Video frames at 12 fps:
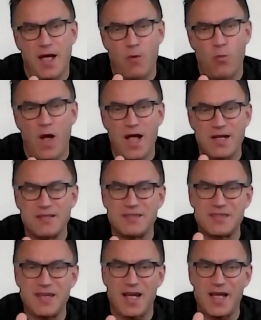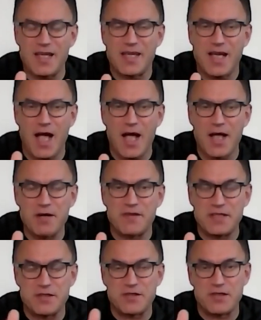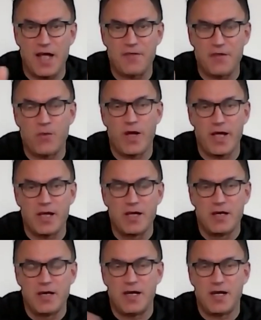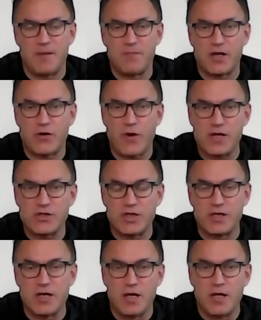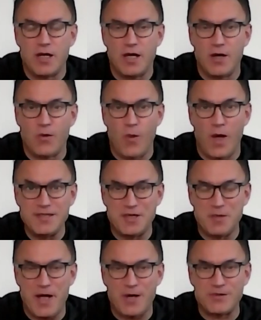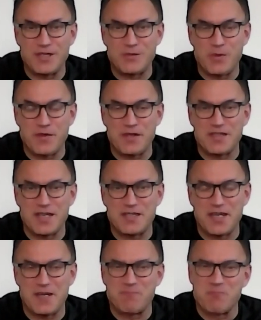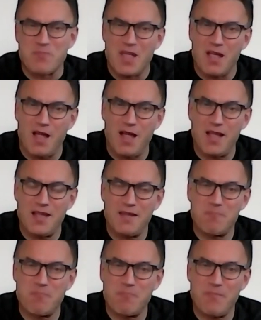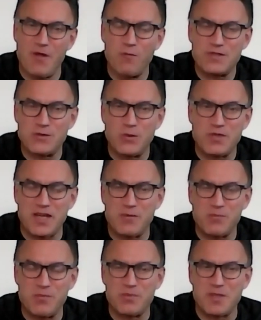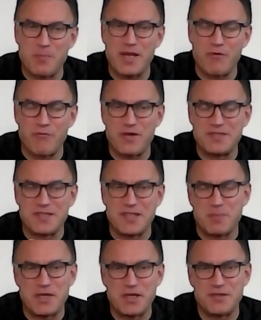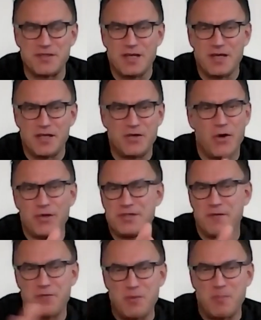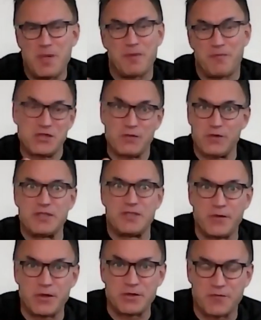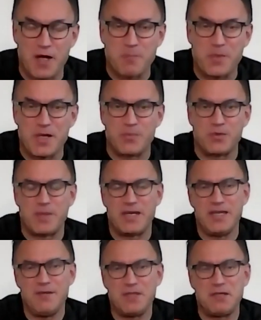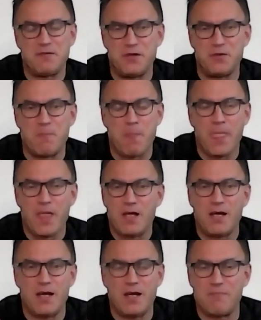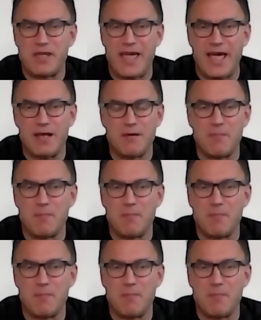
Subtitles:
Whilst I kind of understand the way Krashen went about it with this idea, I always thought that it was a bit risky, because you go interviewing people. First of all, it's difficult to find people, but even if you get